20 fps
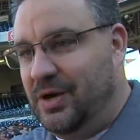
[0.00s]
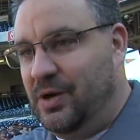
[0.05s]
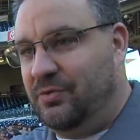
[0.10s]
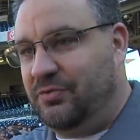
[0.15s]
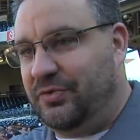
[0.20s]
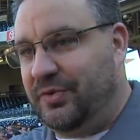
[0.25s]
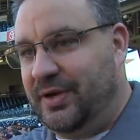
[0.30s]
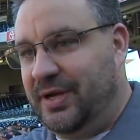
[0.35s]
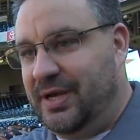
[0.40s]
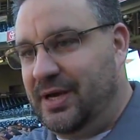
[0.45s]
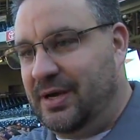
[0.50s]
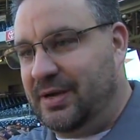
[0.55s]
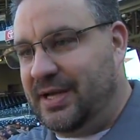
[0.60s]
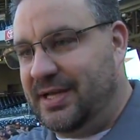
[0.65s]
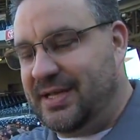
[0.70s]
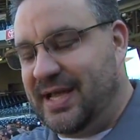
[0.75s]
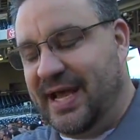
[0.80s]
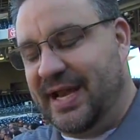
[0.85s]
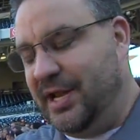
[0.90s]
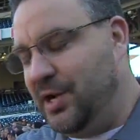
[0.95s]
Hopefully, uh,
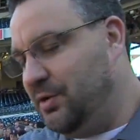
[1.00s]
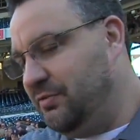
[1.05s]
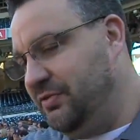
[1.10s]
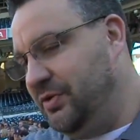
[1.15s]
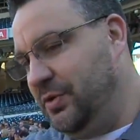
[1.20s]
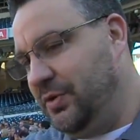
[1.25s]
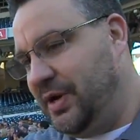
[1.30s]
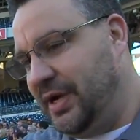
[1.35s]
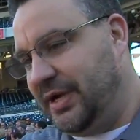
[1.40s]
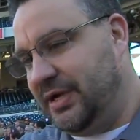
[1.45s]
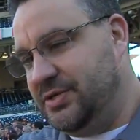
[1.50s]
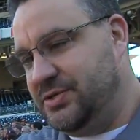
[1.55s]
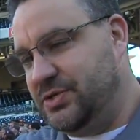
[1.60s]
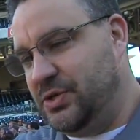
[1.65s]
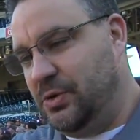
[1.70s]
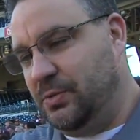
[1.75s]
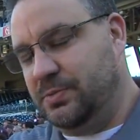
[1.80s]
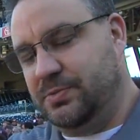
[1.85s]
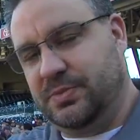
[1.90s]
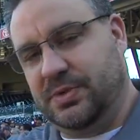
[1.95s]
get that interview and I can
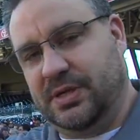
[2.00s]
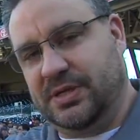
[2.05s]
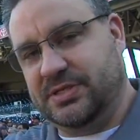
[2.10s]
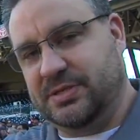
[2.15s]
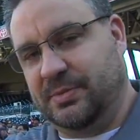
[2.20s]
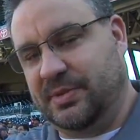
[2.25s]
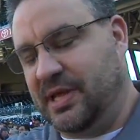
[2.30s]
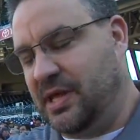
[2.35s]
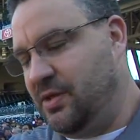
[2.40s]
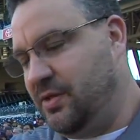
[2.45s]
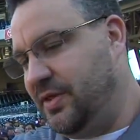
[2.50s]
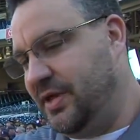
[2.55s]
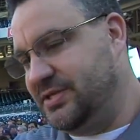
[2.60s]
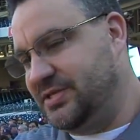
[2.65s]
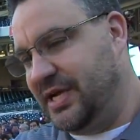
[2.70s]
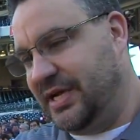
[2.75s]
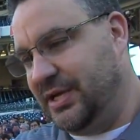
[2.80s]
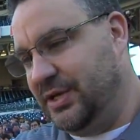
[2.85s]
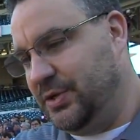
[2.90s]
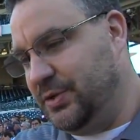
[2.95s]
show him uh, some of the other
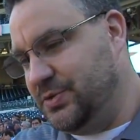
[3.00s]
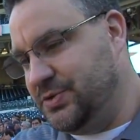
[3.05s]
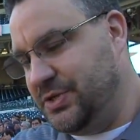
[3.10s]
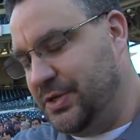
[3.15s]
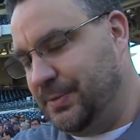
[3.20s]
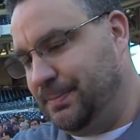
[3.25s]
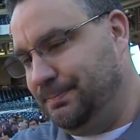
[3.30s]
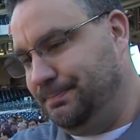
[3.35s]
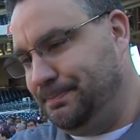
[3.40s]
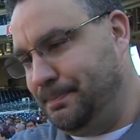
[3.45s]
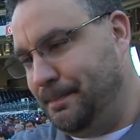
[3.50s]
things I can do. So.